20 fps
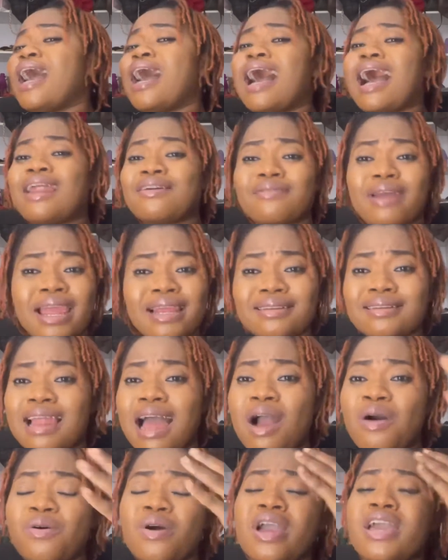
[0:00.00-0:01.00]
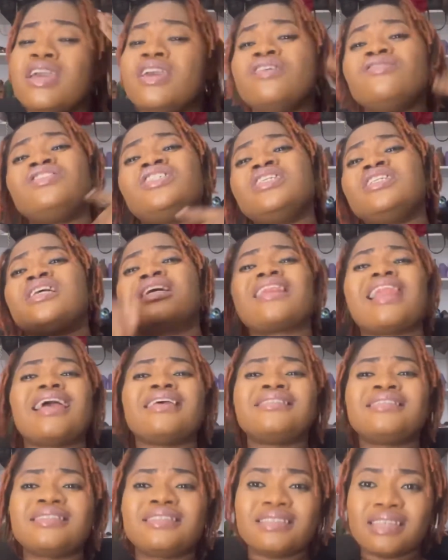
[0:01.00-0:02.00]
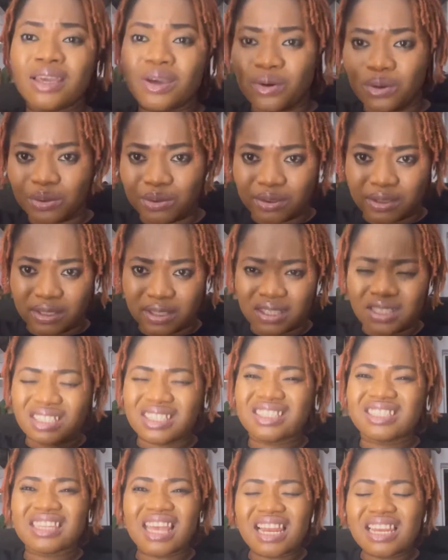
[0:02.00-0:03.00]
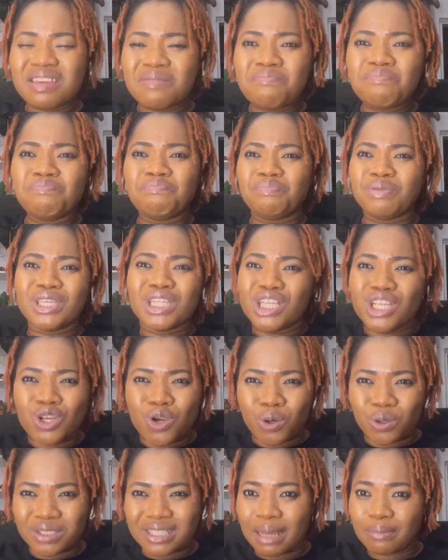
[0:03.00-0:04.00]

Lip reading: And right now, if she declares sales, she's selling billions.